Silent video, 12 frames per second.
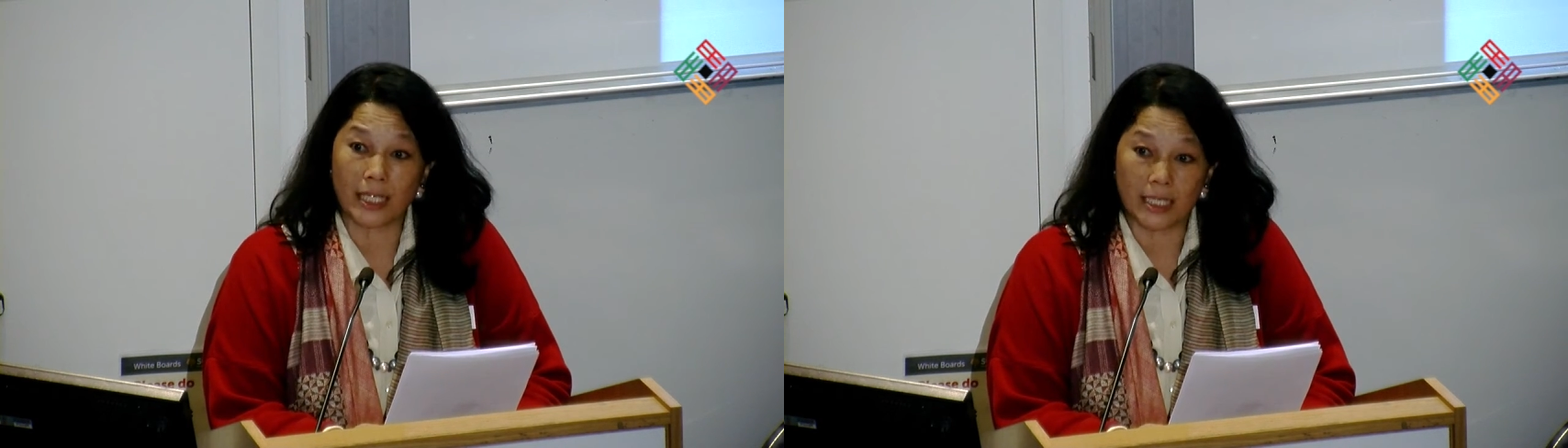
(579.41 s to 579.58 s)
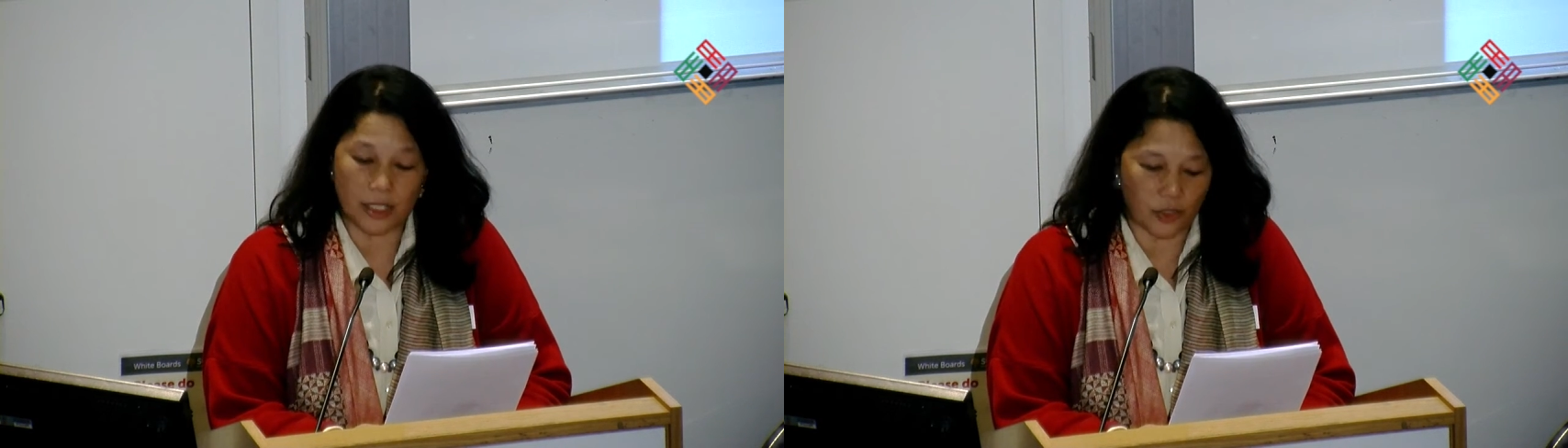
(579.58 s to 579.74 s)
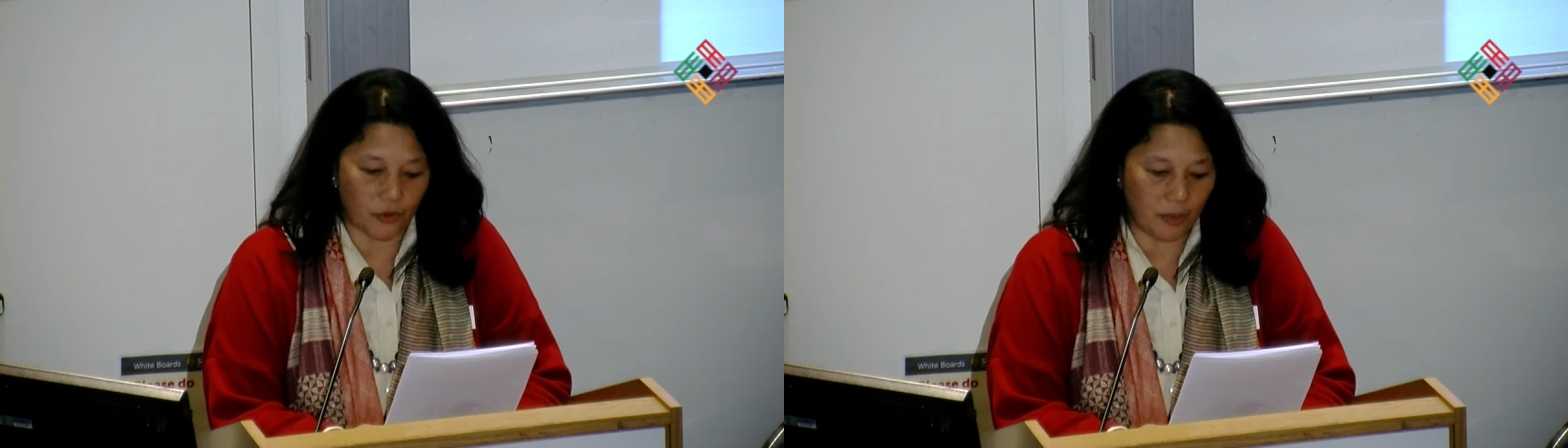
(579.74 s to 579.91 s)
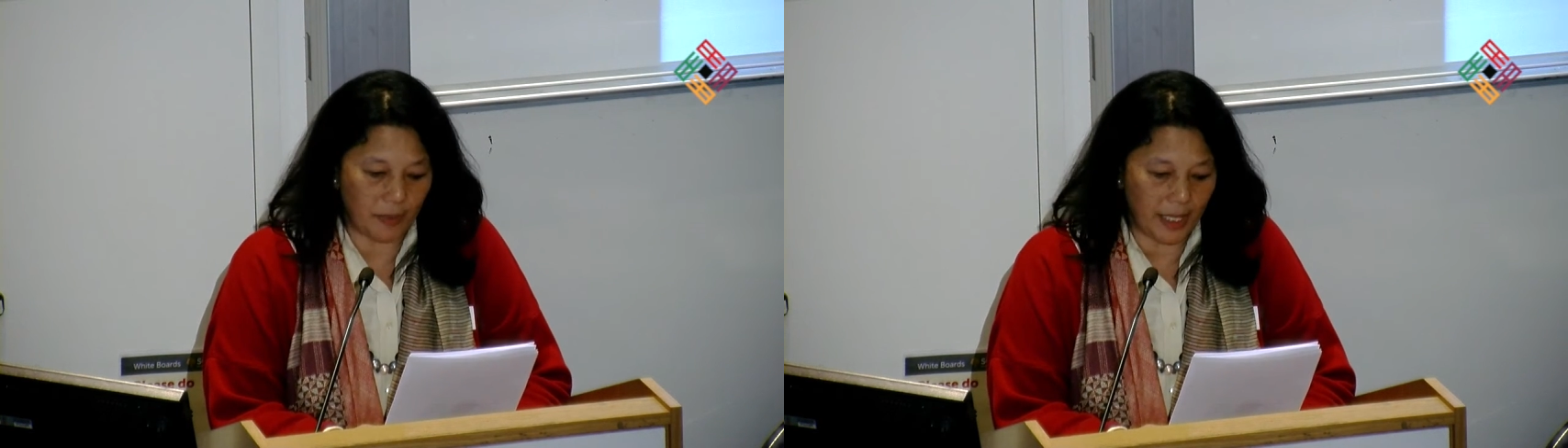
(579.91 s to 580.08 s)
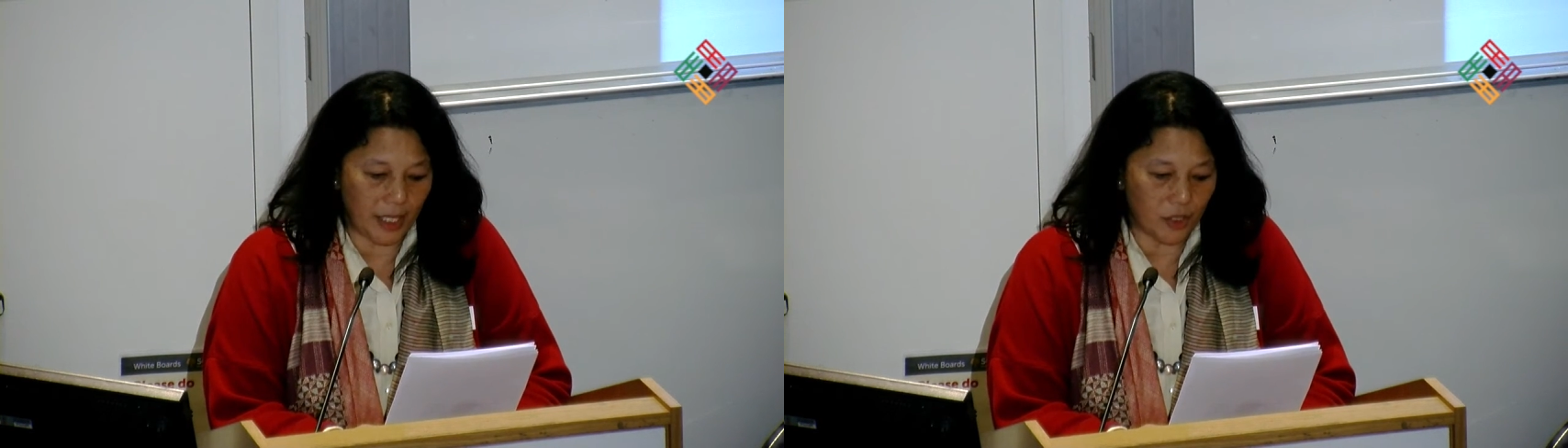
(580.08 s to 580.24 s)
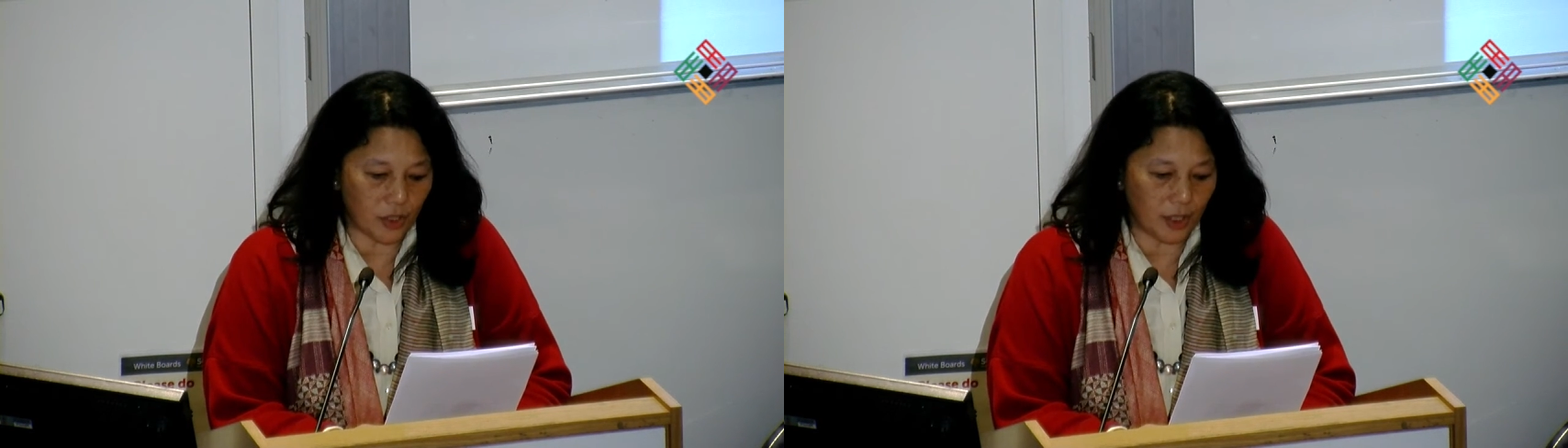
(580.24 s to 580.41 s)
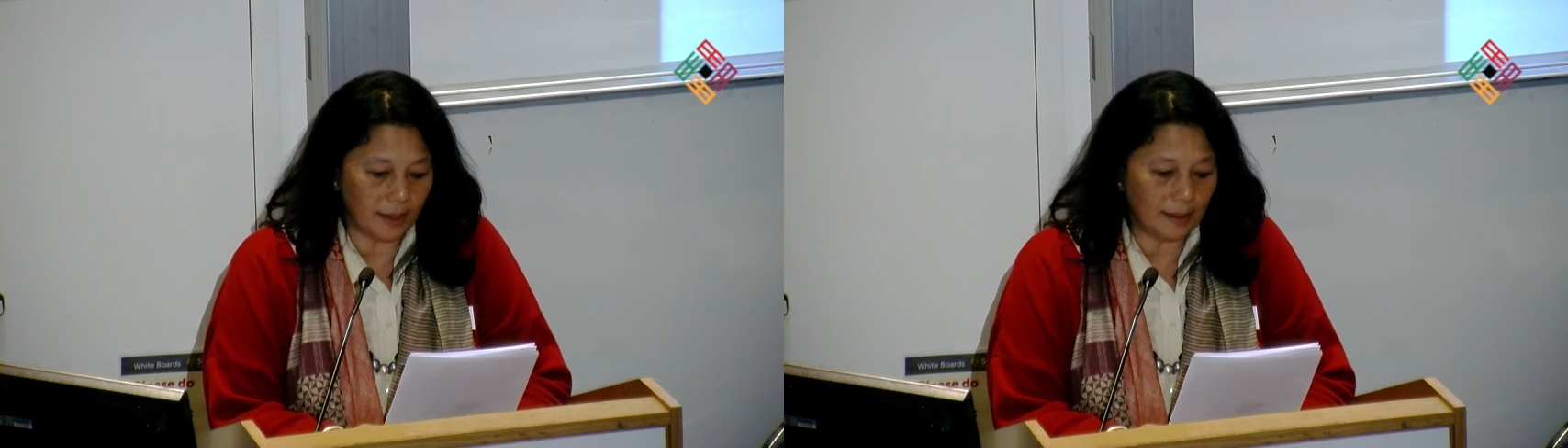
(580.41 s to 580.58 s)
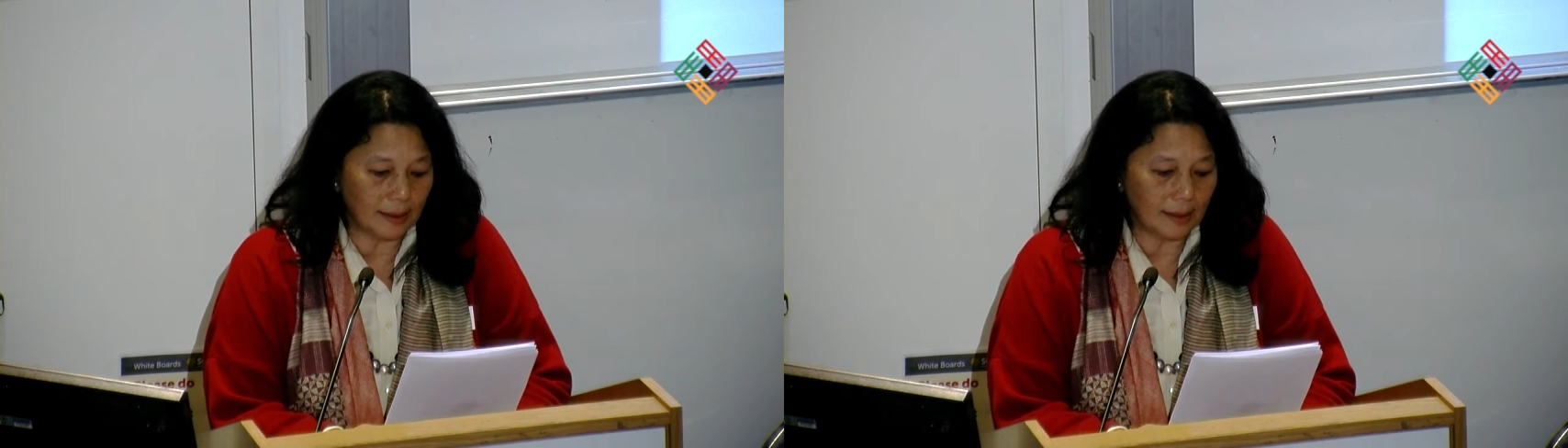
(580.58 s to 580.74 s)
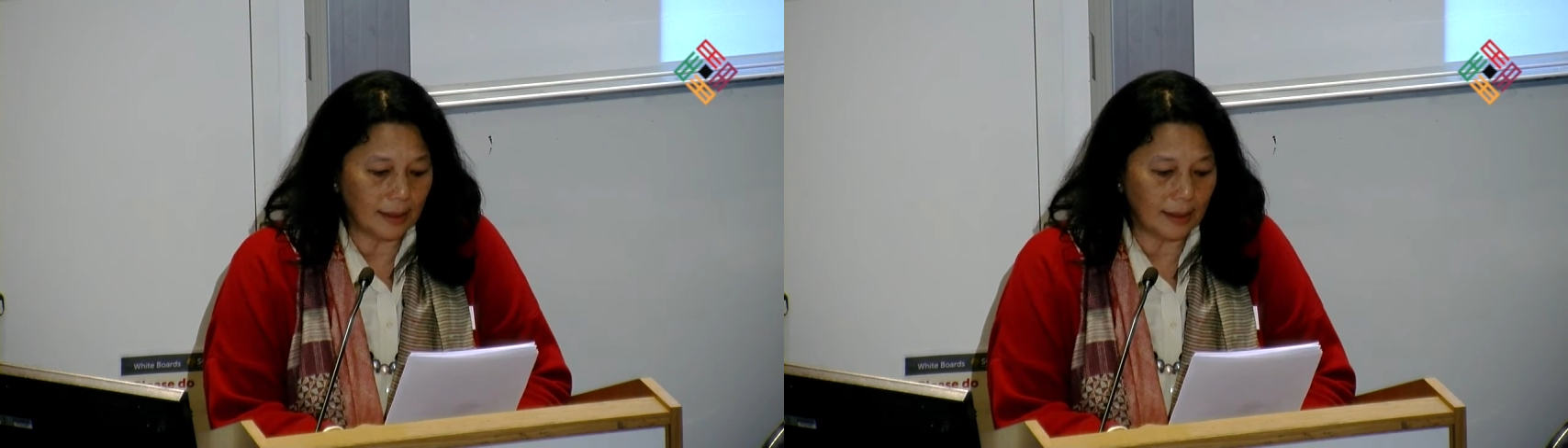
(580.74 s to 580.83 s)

and discrimination.